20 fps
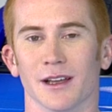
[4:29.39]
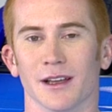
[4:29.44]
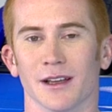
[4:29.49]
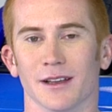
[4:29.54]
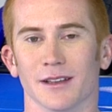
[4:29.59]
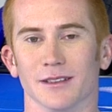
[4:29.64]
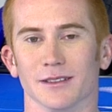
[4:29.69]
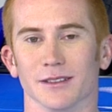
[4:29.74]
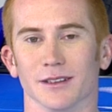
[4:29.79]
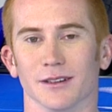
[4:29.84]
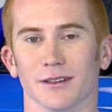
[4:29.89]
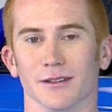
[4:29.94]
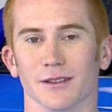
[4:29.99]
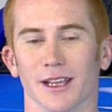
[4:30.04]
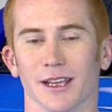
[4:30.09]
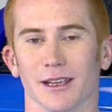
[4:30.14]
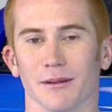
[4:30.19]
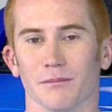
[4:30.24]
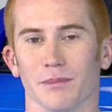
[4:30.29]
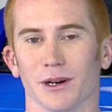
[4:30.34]
So they
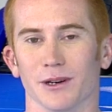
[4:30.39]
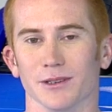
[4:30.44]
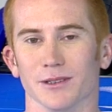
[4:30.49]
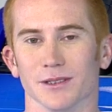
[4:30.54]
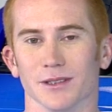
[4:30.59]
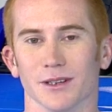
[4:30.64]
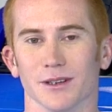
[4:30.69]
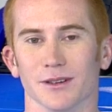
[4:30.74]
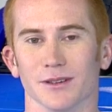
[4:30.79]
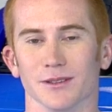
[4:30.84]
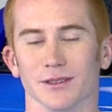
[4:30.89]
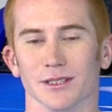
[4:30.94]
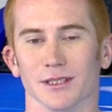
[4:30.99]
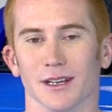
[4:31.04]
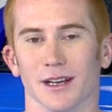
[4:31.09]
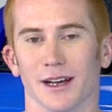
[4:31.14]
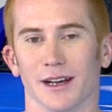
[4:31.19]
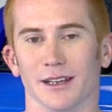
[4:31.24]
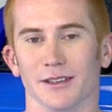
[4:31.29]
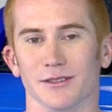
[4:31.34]
can post those,
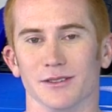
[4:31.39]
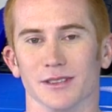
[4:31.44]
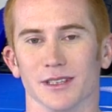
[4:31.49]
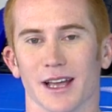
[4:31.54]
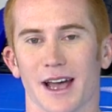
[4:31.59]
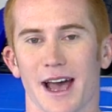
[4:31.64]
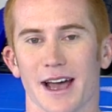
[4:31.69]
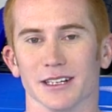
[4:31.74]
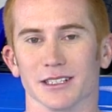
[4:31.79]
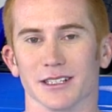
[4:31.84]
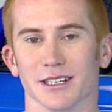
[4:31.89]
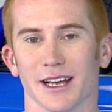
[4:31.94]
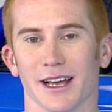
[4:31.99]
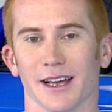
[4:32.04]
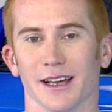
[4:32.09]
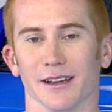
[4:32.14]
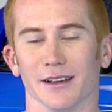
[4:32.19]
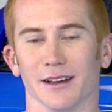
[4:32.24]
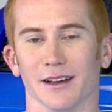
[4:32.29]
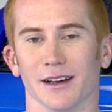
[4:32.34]
uh, use the
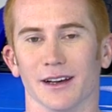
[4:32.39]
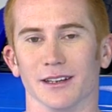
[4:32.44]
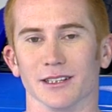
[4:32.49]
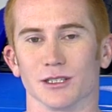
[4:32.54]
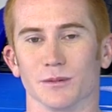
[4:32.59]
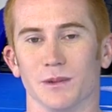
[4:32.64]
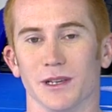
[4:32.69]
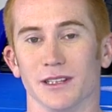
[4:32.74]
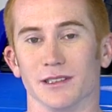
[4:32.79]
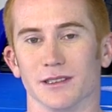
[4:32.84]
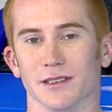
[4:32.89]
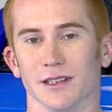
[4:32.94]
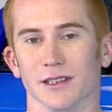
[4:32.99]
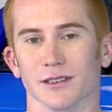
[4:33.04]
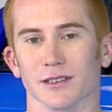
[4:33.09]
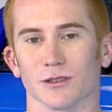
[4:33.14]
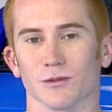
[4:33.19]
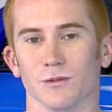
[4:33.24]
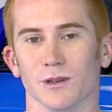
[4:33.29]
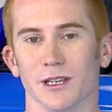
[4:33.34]
hashtag
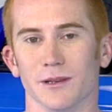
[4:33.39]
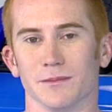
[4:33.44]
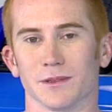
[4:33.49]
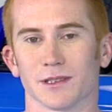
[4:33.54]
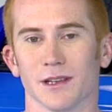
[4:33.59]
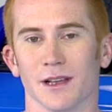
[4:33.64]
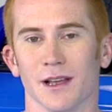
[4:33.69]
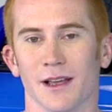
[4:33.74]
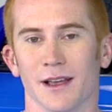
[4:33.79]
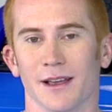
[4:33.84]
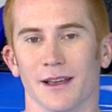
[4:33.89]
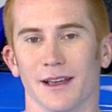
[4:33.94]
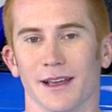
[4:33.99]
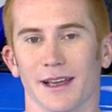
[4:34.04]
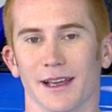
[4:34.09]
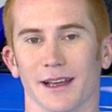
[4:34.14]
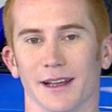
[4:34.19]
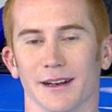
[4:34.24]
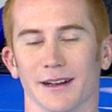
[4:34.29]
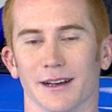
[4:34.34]
SpeedStickSweeps
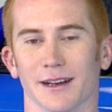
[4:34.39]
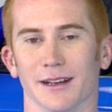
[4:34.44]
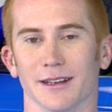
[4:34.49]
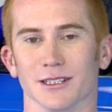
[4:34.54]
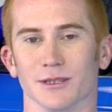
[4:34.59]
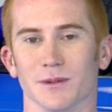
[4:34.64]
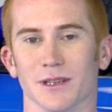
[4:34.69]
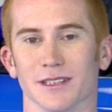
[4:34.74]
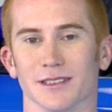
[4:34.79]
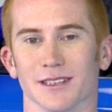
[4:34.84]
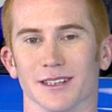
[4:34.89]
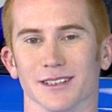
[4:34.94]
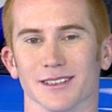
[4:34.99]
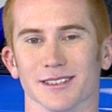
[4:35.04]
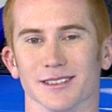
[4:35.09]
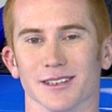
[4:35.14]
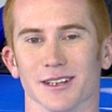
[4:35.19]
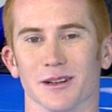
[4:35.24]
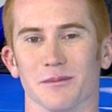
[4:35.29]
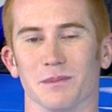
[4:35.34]
and uh, Speedstick is
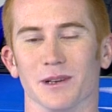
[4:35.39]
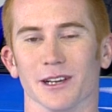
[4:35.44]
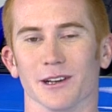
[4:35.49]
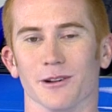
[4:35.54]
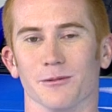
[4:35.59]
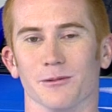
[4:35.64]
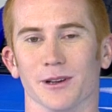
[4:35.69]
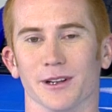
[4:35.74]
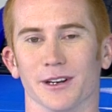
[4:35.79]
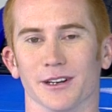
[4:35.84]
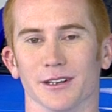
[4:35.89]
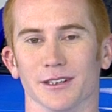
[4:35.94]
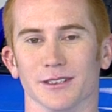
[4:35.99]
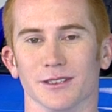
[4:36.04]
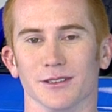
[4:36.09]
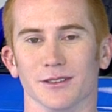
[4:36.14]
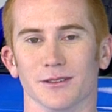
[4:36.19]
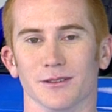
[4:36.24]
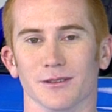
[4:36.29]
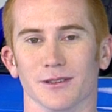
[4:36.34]
going to pick a winner
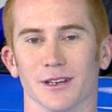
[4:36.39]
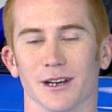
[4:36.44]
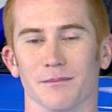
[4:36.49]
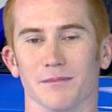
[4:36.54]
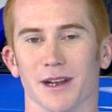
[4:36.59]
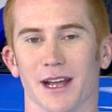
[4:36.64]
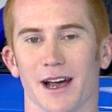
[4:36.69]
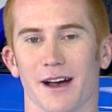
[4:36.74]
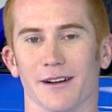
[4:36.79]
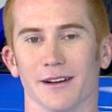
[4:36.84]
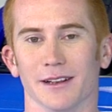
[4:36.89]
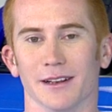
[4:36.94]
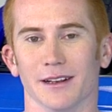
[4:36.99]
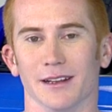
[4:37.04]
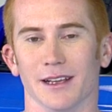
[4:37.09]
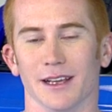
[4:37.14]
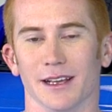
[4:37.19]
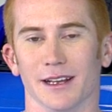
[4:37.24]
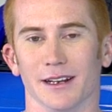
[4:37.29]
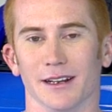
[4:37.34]
to come down and,
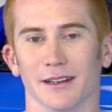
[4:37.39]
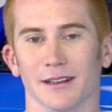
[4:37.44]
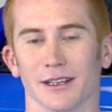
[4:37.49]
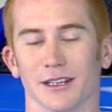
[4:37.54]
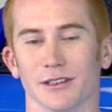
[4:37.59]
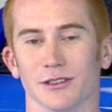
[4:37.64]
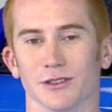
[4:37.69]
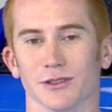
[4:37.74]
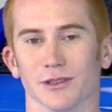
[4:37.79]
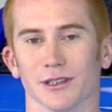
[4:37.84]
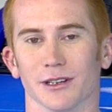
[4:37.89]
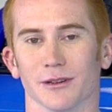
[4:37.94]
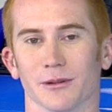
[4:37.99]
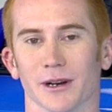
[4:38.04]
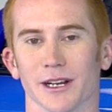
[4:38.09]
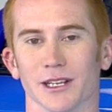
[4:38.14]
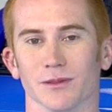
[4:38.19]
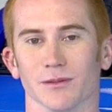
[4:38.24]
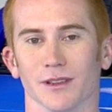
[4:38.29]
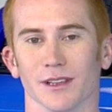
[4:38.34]
and enjoy a
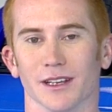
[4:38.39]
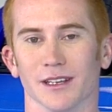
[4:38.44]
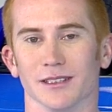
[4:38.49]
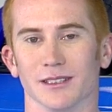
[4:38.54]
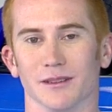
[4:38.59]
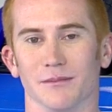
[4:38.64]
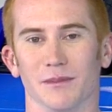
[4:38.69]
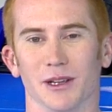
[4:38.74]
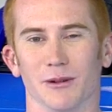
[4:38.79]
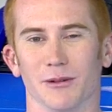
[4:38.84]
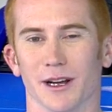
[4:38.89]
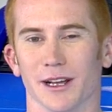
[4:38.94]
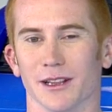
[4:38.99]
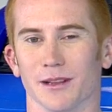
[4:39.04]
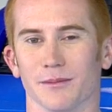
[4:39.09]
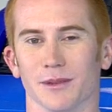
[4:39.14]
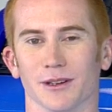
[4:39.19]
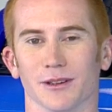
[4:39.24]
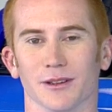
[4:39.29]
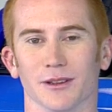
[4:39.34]
race with us and be right in the
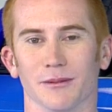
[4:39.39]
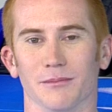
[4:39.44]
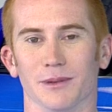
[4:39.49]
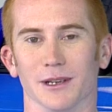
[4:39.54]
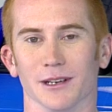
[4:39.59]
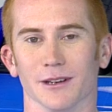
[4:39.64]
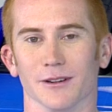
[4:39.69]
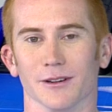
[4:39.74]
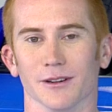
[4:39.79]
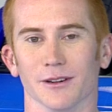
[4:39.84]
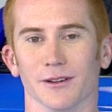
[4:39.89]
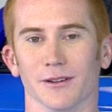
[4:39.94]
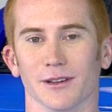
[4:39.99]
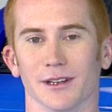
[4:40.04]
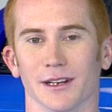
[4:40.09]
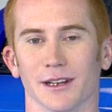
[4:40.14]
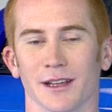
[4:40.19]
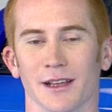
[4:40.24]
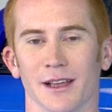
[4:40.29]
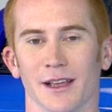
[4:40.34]
middle of the pit crew and,
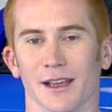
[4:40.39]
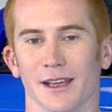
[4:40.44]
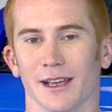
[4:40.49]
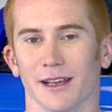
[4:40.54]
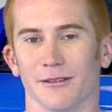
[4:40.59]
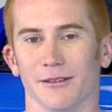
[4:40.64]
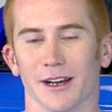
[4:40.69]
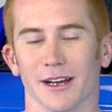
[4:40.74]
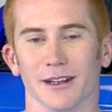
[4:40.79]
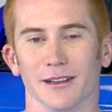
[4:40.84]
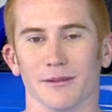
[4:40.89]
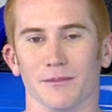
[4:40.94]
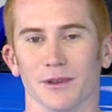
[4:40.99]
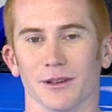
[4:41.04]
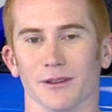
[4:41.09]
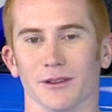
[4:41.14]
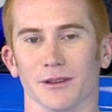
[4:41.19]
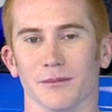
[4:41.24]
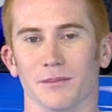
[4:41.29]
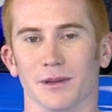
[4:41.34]
and right in the middle
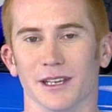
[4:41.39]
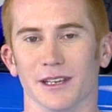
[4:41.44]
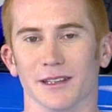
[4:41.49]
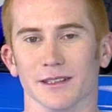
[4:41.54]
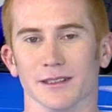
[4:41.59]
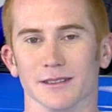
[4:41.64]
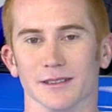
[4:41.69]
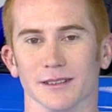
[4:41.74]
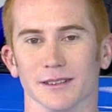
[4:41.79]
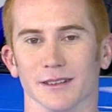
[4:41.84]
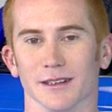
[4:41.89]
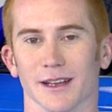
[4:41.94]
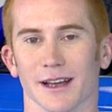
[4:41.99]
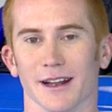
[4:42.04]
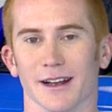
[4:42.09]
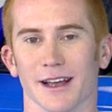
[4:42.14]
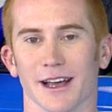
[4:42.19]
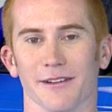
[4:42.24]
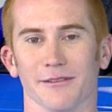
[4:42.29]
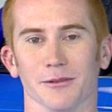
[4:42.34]
of the pits and kind of
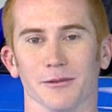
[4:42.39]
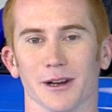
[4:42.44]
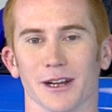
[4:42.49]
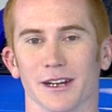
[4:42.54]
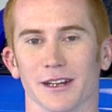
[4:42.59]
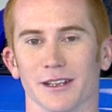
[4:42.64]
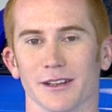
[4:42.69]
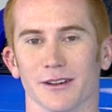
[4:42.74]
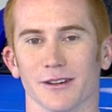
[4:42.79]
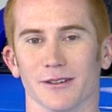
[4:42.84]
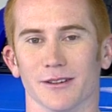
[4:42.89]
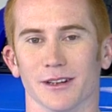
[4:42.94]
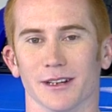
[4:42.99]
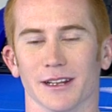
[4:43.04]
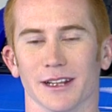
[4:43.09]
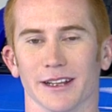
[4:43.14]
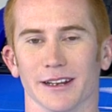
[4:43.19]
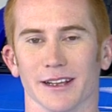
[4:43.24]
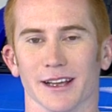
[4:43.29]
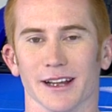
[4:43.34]
have a radio and,
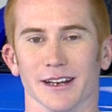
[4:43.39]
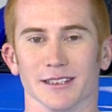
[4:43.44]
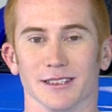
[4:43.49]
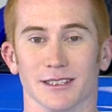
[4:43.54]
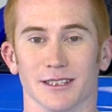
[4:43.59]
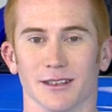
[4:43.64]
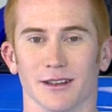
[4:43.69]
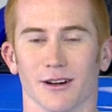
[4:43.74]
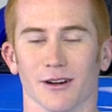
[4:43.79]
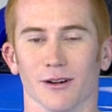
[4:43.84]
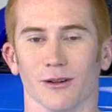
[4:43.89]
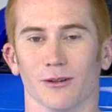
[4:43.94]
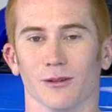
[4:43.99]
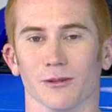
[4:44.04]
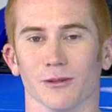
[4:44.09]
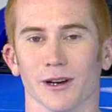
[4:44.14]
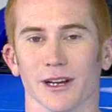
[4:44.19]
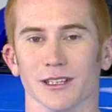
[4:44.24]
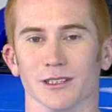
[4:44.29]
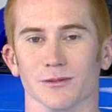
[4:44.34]
and kind of see our whole
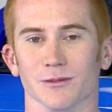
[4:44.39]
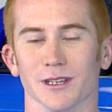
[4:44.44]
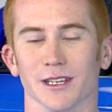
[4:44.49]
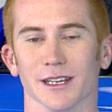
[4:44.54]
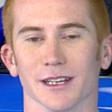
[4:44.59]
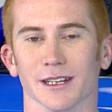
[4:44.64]
race weekend.